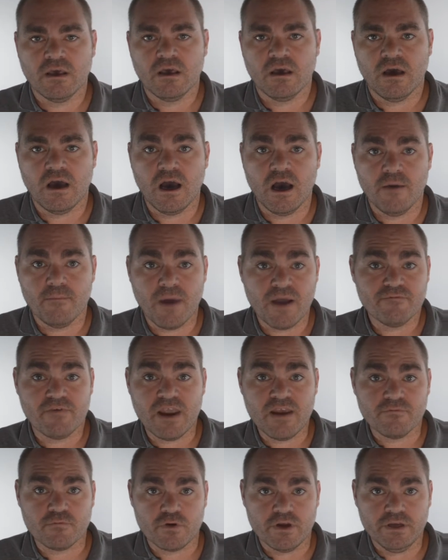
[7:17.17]
My
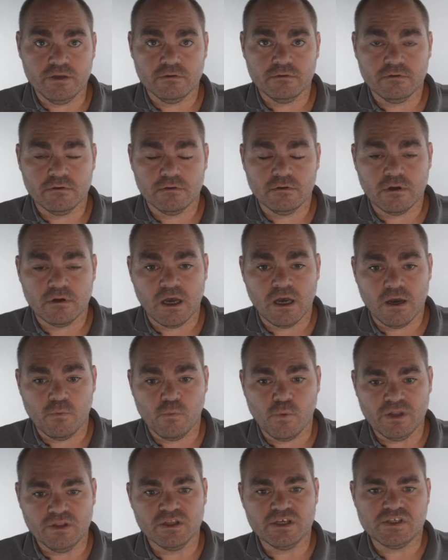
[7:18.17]
favorite
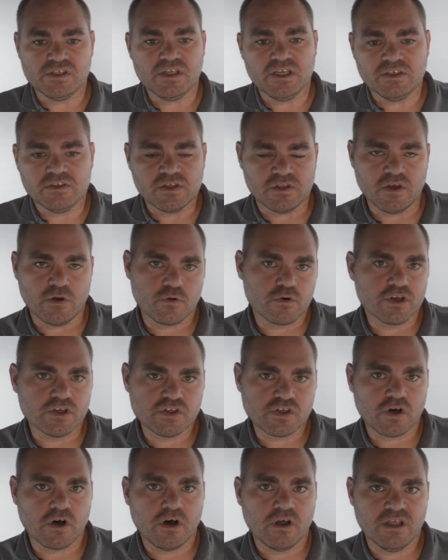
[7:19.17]
when listening to the earnings
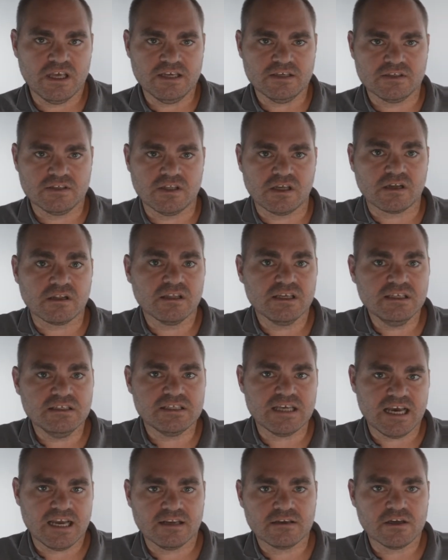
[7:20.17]
call is the Clean
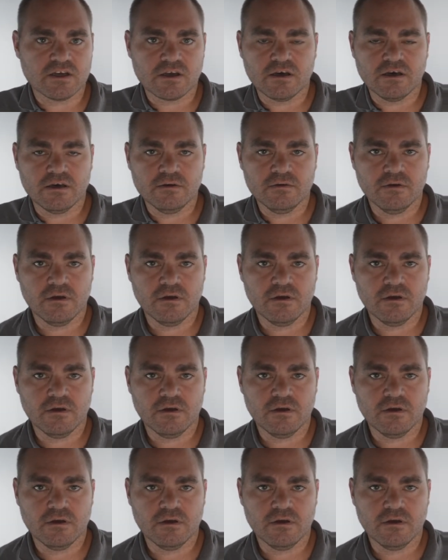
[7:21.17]
Technica